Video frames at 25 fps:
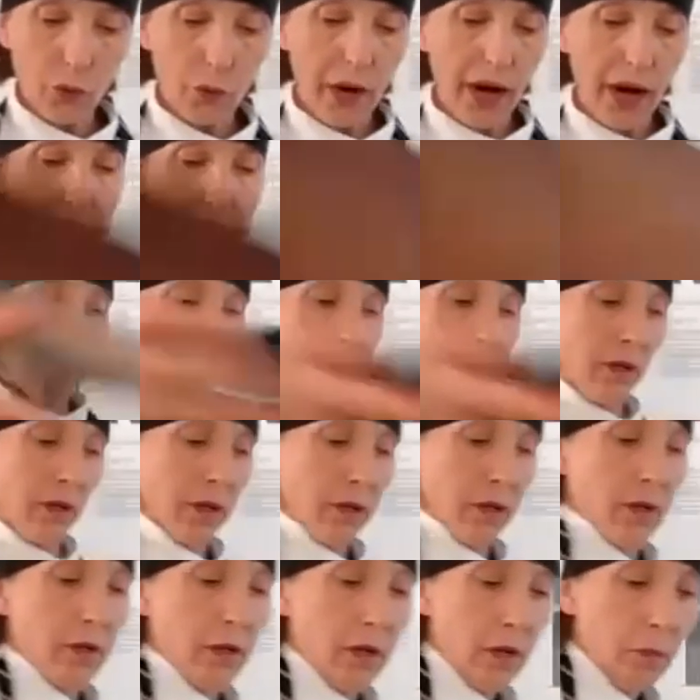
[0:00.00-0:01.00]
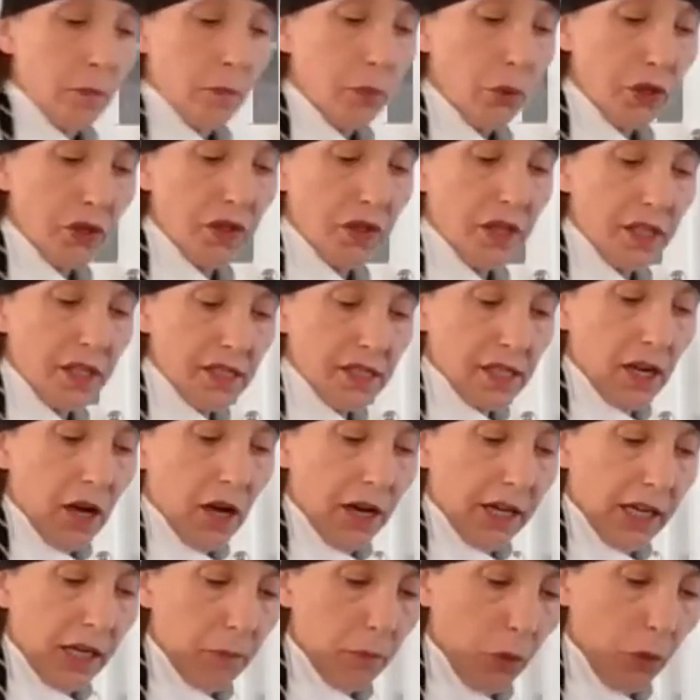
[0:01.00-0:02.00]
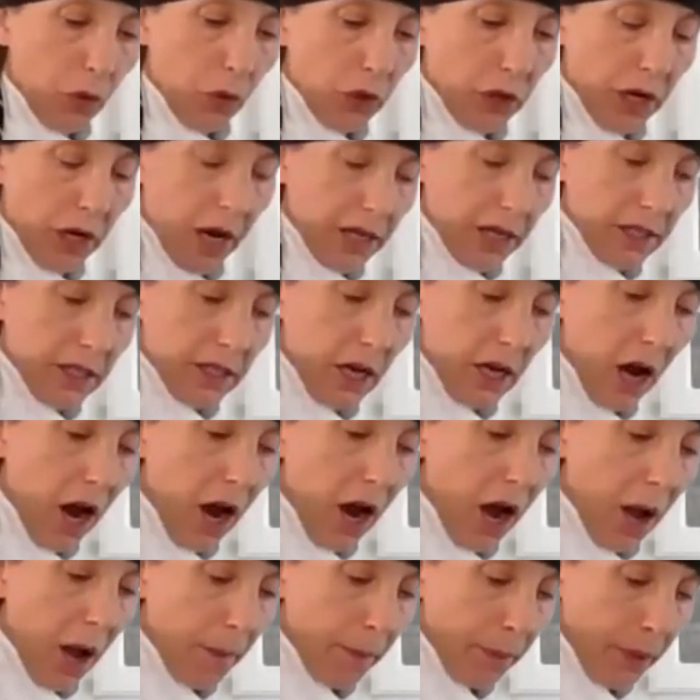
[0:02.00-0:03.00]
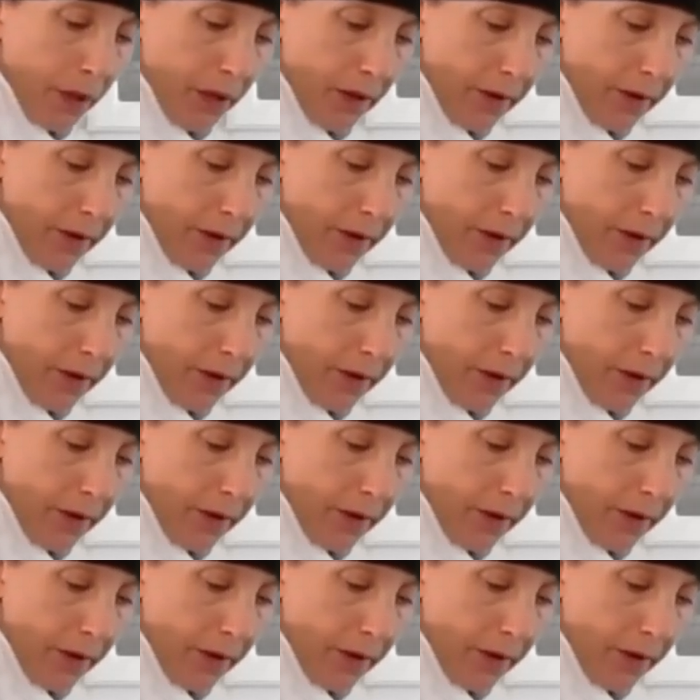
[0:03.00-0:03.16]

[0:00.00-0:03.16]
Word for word: wrap, put this cutting board on top,